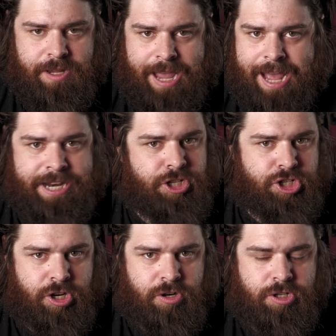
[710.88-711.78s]
adding
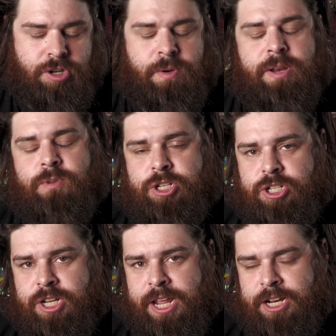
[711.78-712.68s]
sugar to it, which
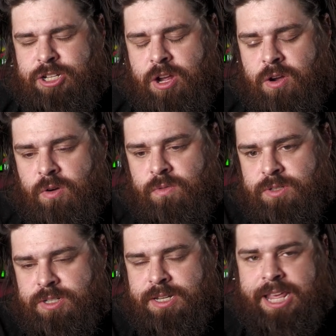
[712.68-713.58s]
kind
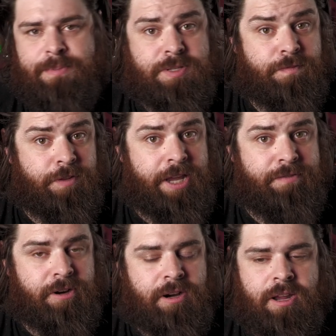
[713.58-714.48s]
of keeps the
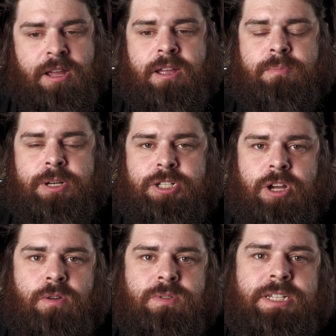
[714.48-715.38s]
flavor, but
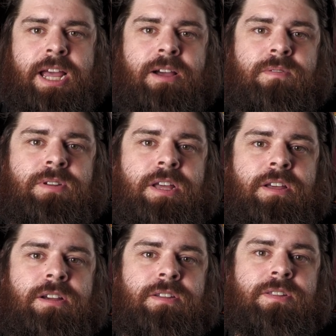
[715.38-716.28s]
tones down
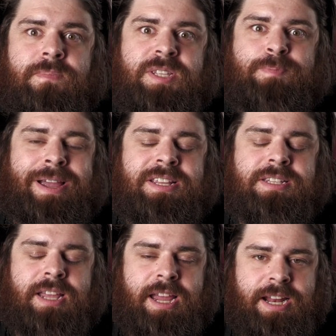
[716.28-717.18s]
the
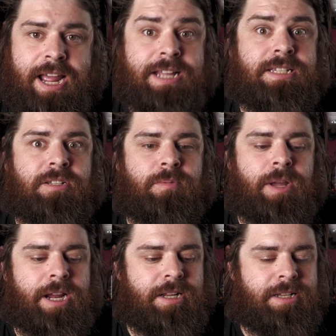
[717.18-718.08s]
spice and adds
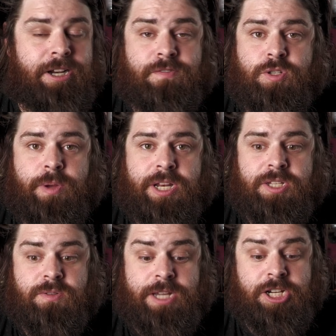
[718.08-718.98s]
a layer of
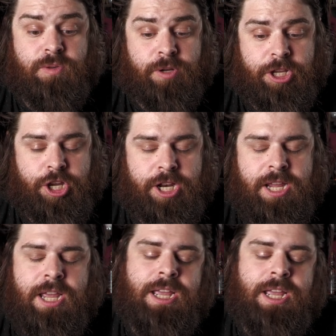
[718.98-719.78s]
sweetness. It was actually really good.